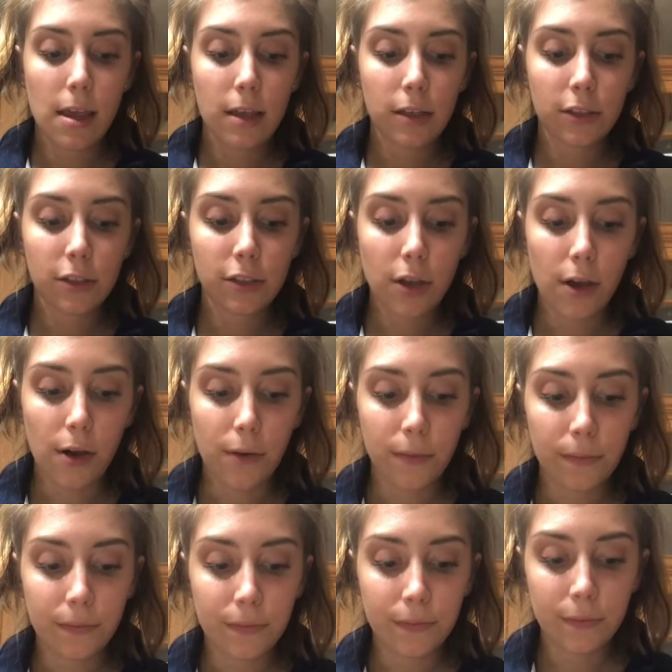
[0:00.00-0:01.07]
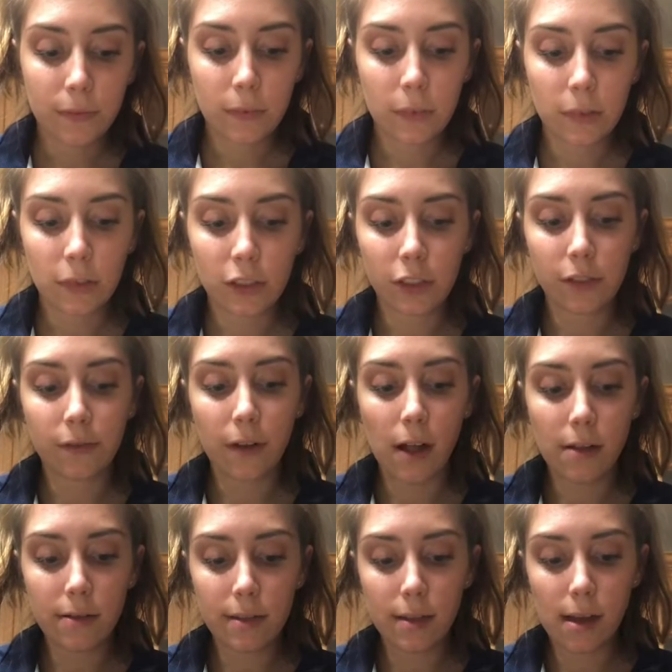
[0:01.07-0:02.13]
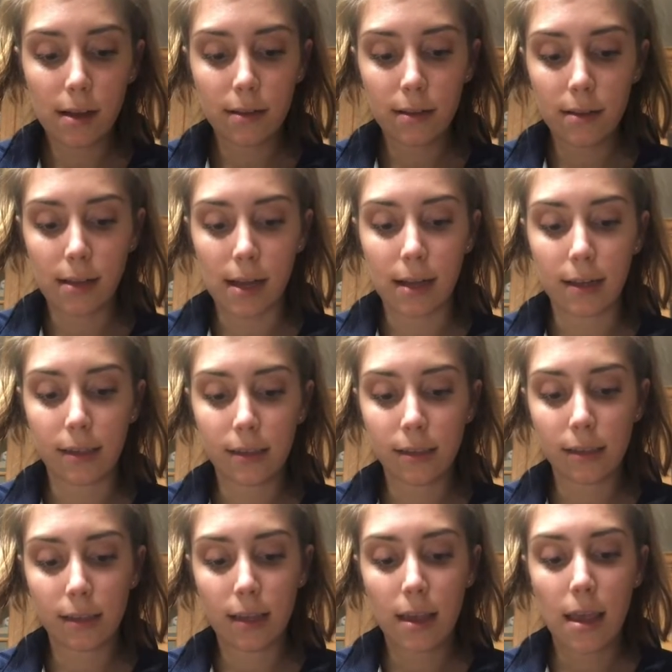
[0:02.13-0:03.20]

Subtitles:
So just follow along the lines,